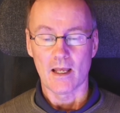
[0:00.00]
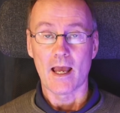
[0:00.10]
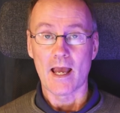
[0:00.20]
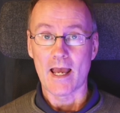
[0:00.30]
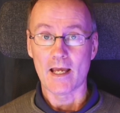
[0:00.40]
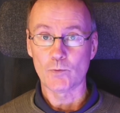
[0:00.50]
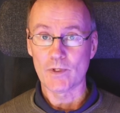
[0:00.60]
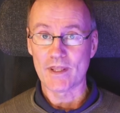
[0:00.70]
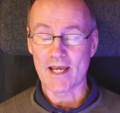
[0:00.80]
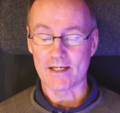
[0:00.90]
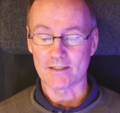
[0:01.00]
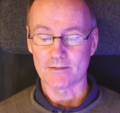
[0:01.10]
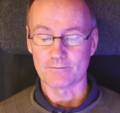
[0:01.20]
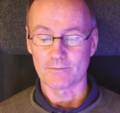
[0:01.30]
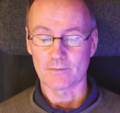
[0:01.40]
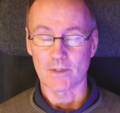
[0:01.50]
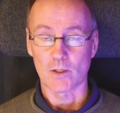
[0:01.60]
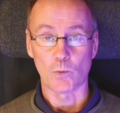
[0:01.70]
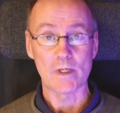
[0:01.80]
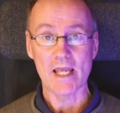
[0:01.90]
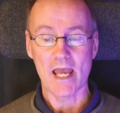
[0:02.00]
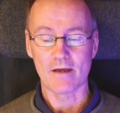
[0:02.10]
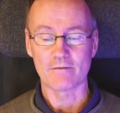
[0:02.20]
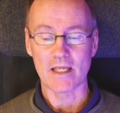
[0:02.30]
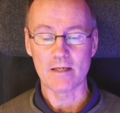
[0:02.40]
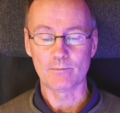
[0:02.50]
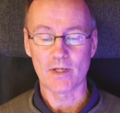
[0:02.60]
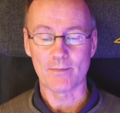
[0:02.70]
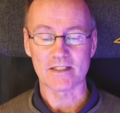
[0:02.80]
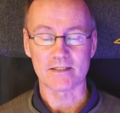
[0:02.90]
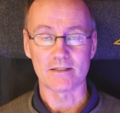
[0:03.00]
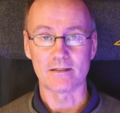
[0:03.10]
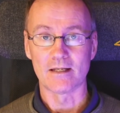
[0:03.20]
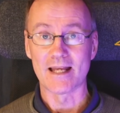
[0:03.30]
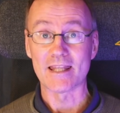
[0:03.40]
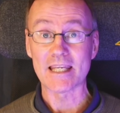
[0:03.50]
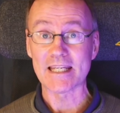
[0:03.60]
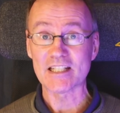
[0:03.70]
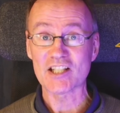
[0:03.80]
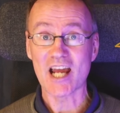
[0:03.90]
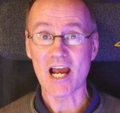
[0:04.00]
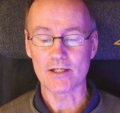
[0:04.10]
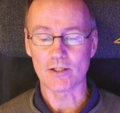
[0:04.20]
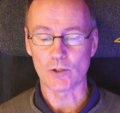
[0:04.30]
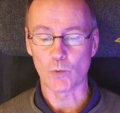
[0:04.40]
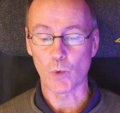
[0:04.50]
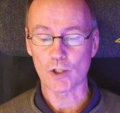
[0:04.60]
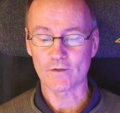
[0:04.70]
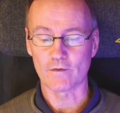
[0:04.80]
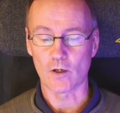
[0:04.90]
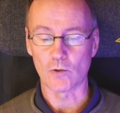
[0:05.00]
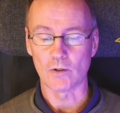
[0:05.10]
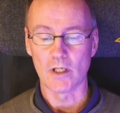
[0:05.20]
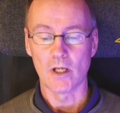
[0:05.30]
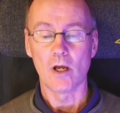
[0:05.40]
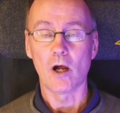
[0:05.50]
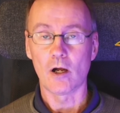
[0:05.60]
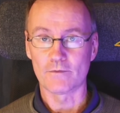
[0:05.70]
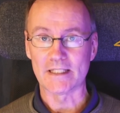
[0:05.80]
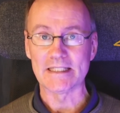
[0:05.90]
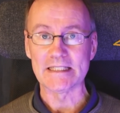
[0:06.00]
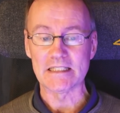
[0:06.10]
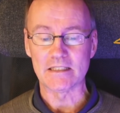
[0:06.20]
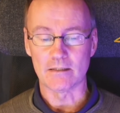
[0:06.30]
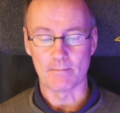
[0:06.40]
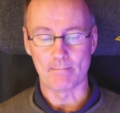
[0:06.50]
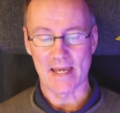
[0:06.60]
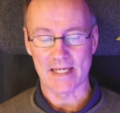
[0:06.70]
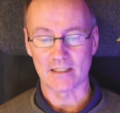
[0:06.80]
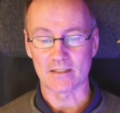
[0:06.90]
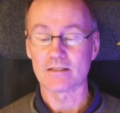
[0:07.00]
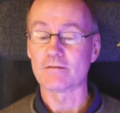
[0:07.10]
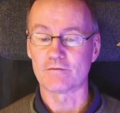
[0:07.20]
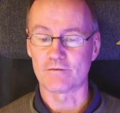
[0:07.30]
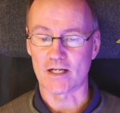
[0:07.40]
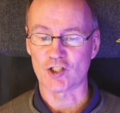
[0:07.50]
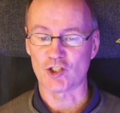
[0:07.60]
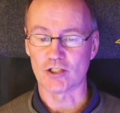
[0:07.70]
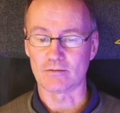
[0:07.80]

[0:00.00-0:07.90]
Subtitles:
And with that, we have implemented the entire workflow of the lead magnet function.